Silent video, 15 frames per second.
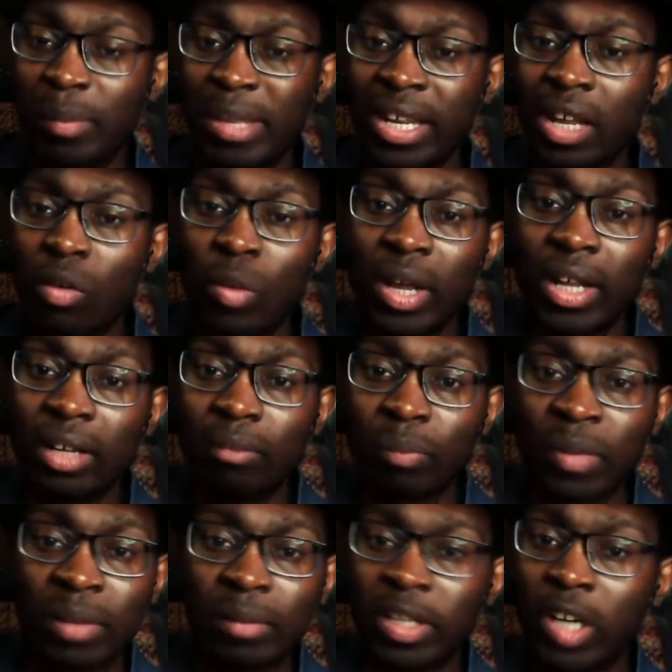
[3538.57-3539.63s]

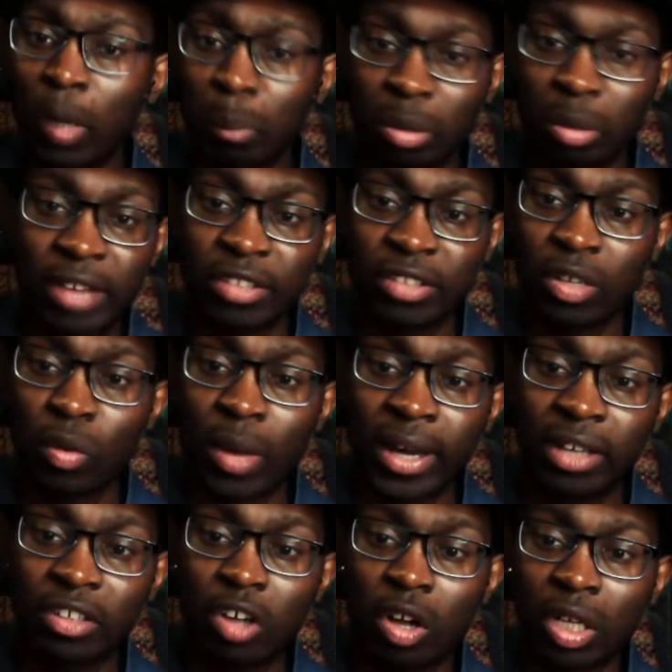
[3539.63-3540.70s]
will praise you when
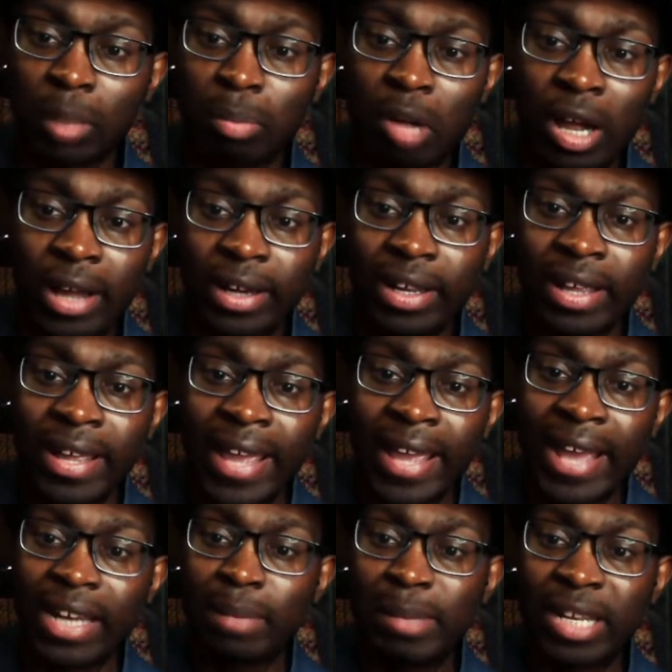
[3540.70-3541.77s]
it's called upon,
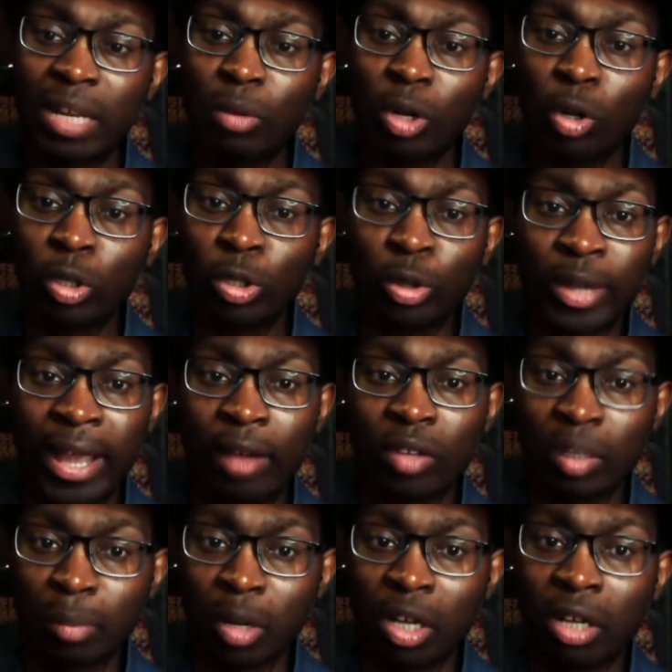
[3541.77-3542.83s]
and the media will hold you
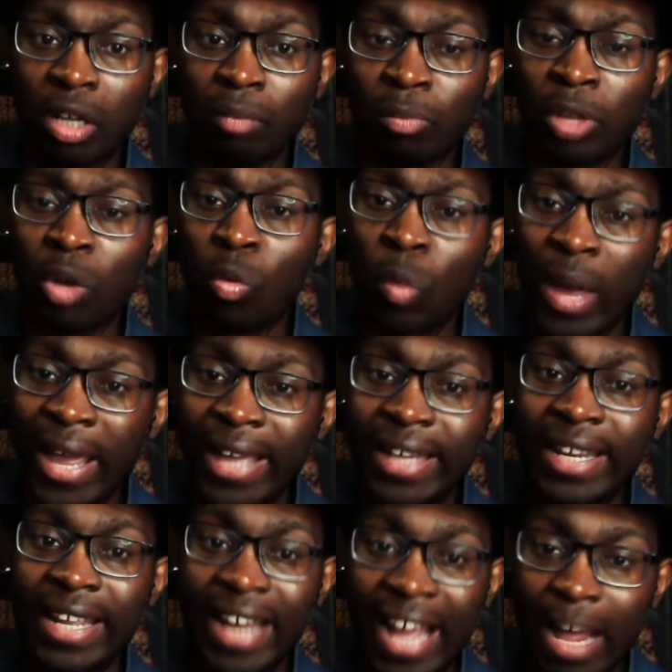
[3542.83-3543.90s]
accountable
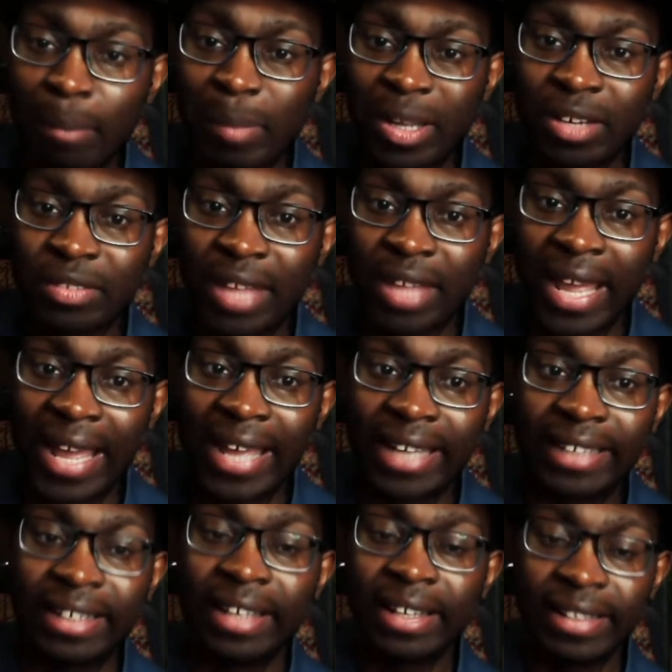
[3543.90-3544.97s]
when it happens.
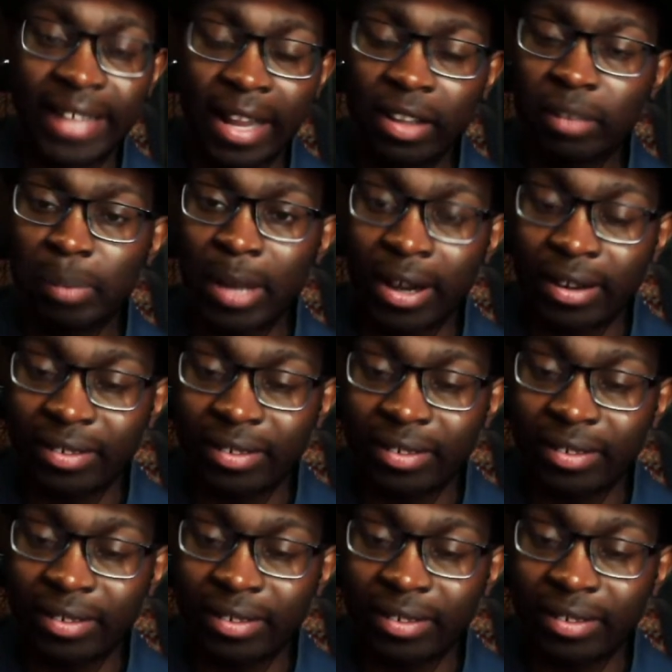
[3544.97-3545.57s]
And the Elks PR